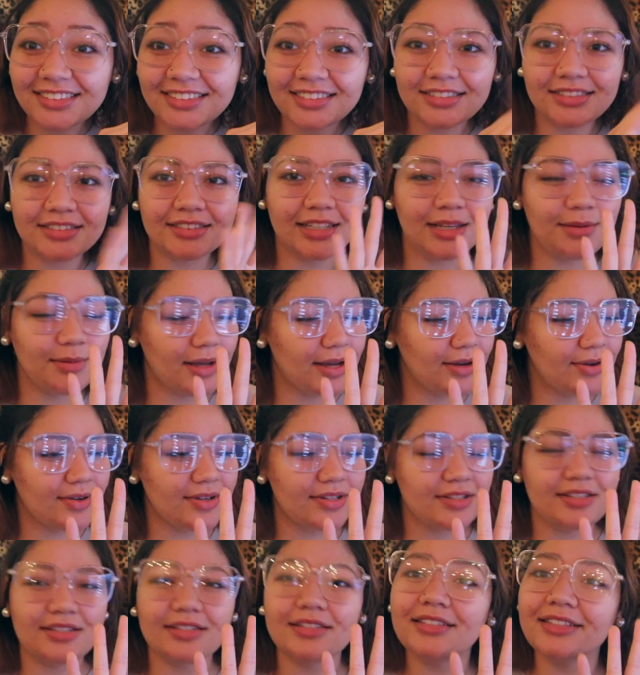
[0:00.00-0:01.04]
Is that
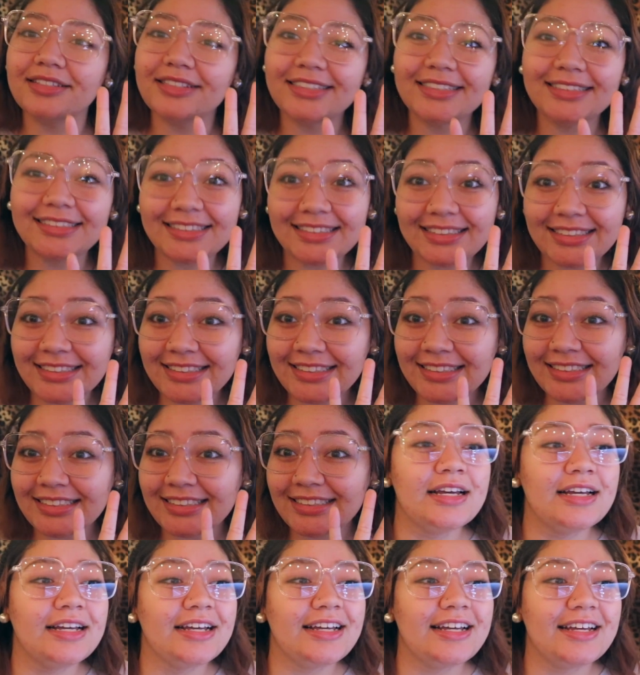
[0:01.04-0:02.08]
backwards?
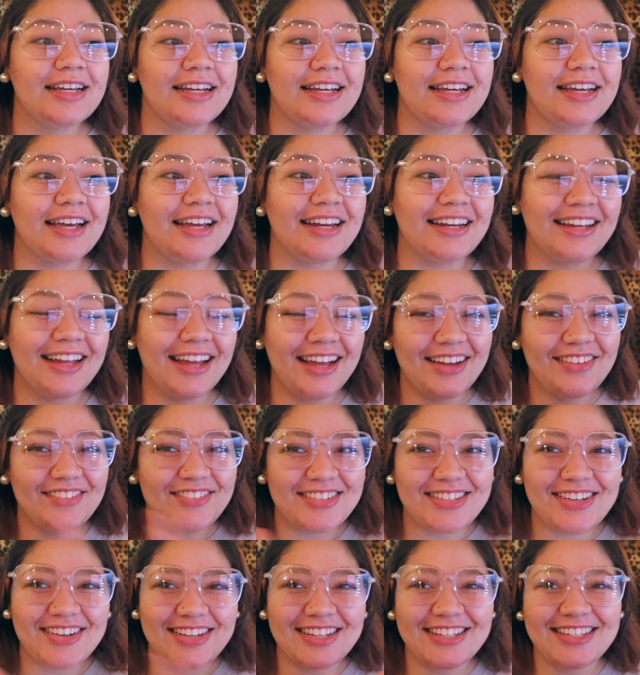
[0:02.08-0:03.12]
And yeah, I'm
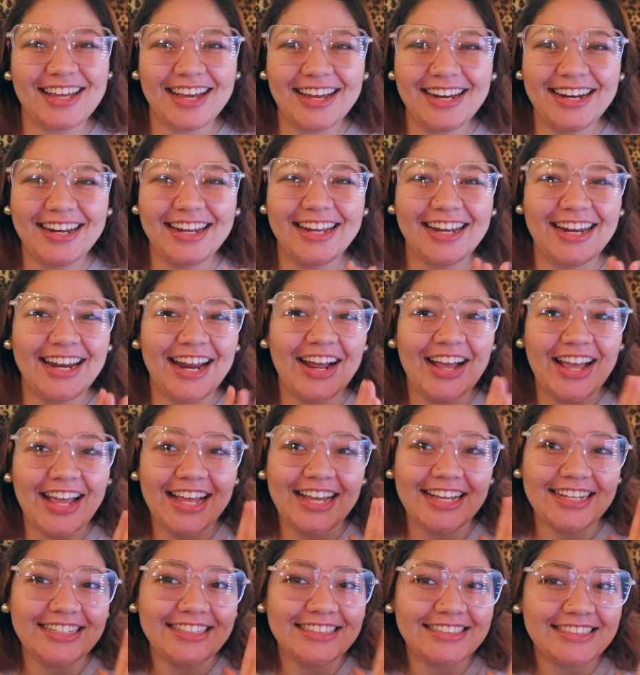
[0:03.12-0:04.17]
so excited.
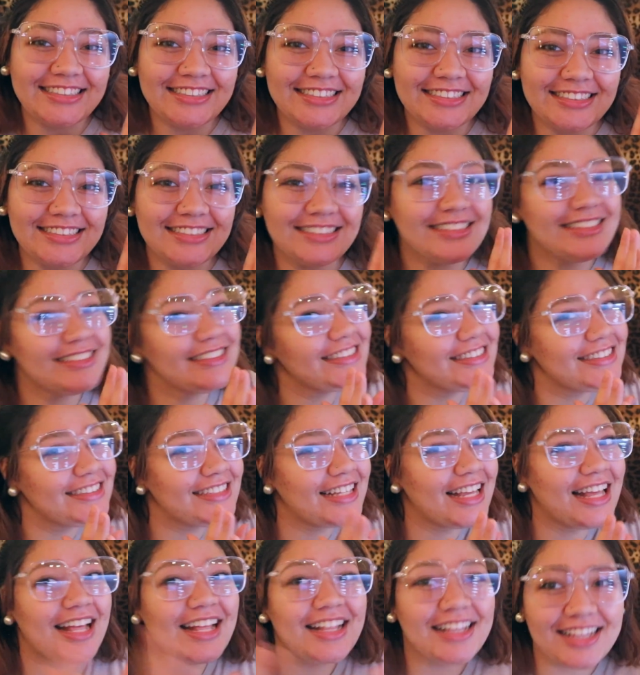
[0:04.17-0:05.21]
Okay,
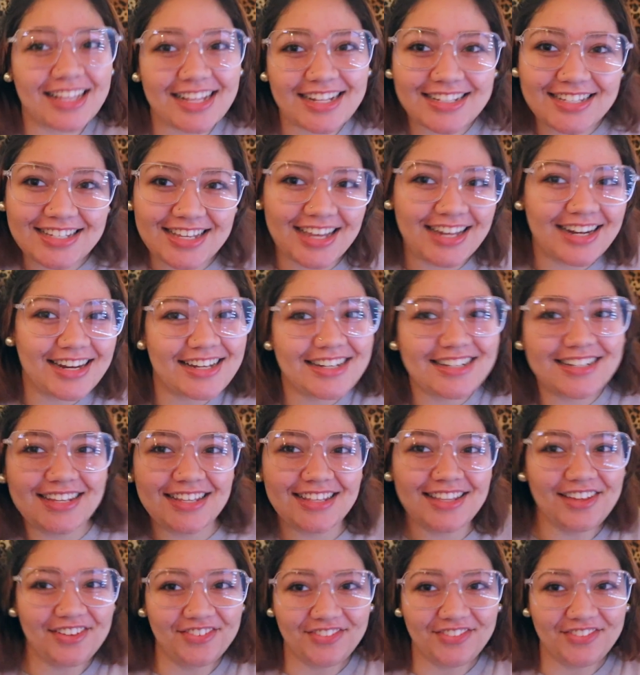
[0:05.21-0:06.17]
let's get into the